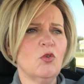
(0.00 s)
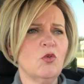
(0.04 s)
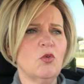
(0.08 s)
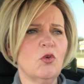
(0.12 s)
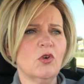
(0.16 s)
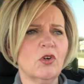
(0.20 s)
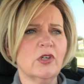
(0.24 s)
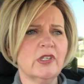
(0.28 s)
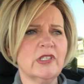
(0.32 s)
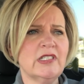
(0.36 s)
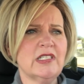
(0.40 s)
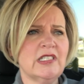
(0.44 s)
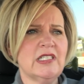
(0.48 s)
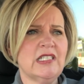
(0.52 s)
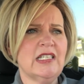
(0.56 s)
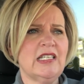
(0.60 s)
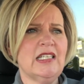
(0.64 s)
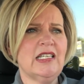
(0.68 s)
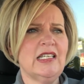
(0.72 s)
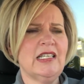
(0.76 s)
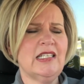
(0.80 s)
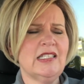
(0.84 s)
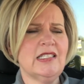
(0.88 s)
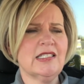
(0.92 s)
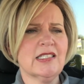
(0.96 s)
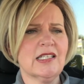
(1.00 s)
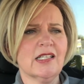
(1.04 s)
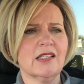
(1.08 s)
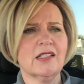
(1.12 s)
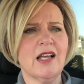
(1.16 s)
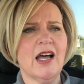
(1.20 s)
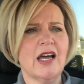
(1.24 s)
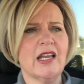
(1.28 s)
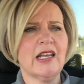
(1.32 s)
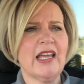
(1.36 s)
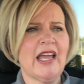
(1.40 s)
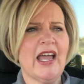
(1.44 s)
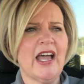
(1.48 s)
quarantines, a
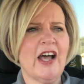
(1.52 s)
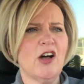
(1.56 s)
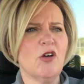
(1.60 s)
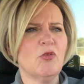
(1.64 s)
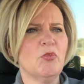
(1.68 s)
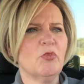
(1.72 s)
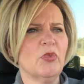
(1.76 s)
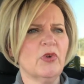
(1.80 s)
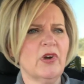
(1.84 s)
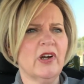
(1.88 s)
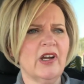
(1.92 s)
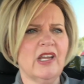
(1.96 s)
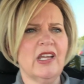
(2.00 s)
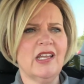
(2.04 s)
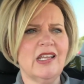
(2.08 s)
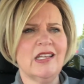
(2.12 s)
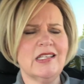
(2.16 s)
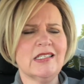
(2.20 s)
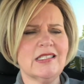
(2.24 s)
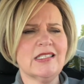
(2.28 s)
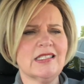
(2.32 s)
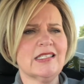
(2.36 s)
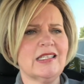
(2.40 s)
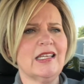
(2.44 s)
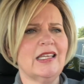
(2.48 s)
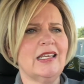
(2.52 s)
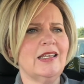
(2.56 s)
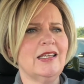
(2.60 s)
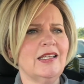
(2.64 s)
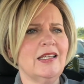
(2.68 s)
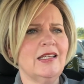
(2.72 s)
lot of outbreaks, and